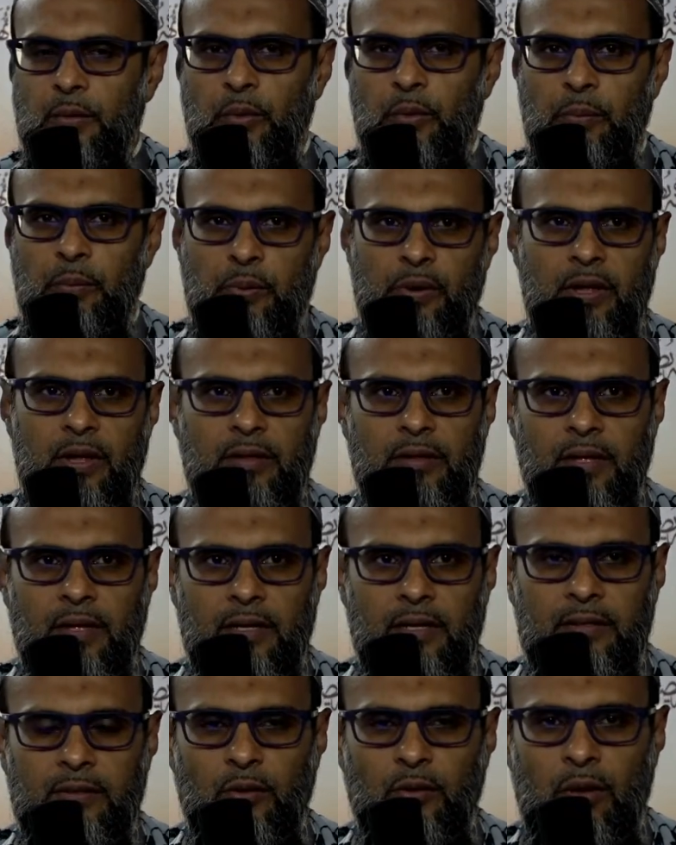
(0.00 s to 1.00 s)
We pray
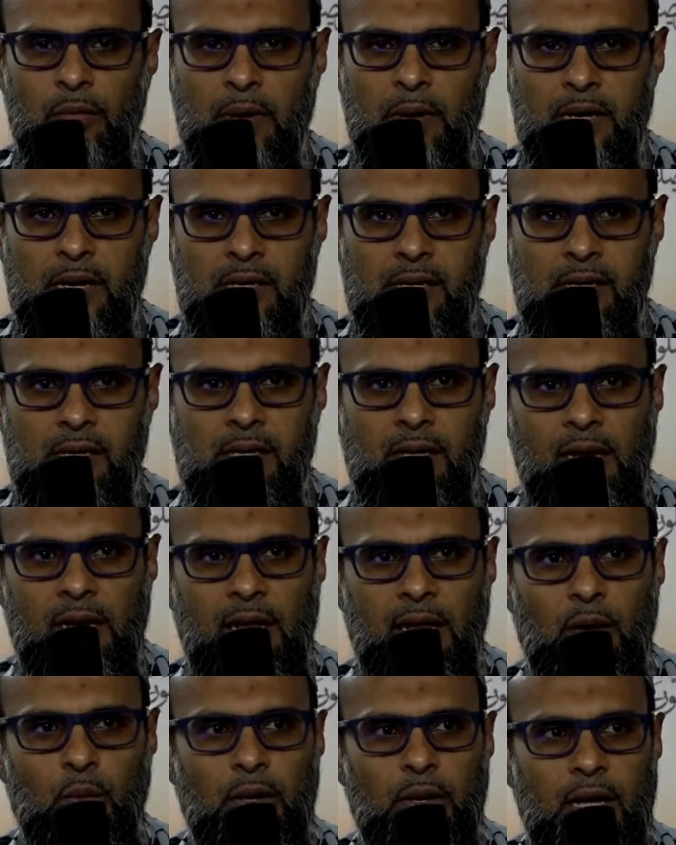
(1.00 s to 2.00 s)
that Almighty
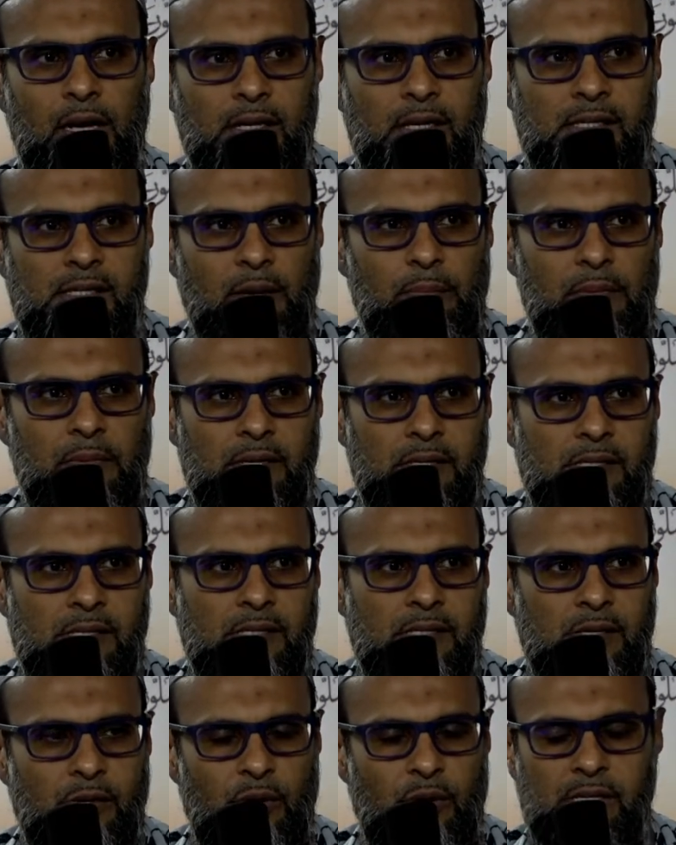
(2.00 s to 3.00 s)
Allah would accept
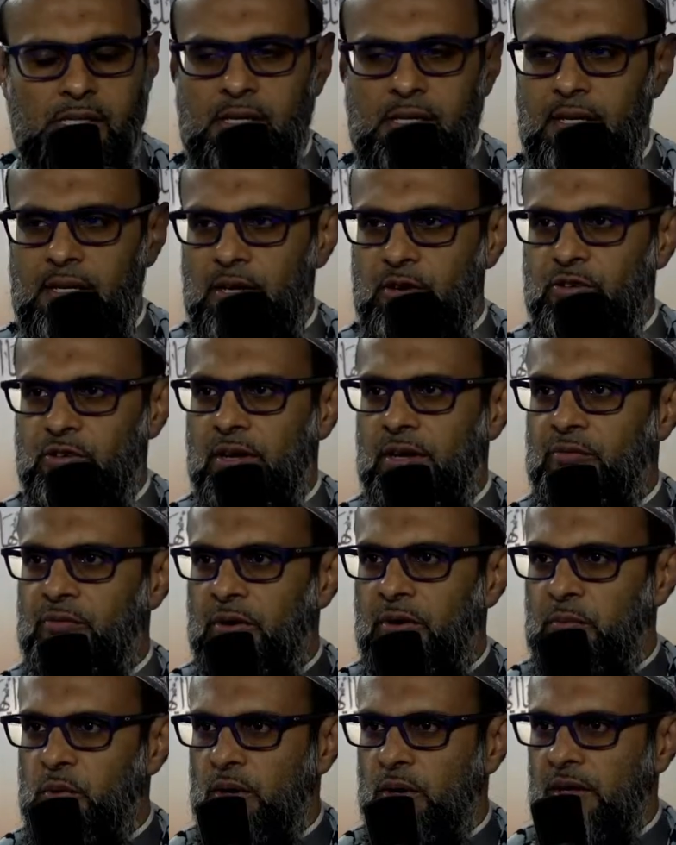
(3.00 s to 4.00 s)
this recitation
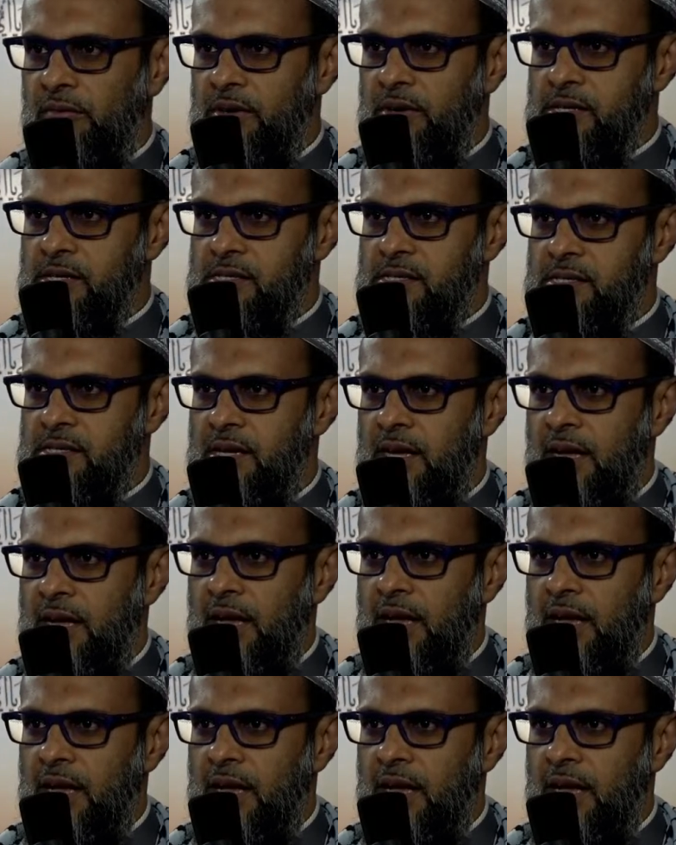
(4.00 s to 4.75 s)
from all of us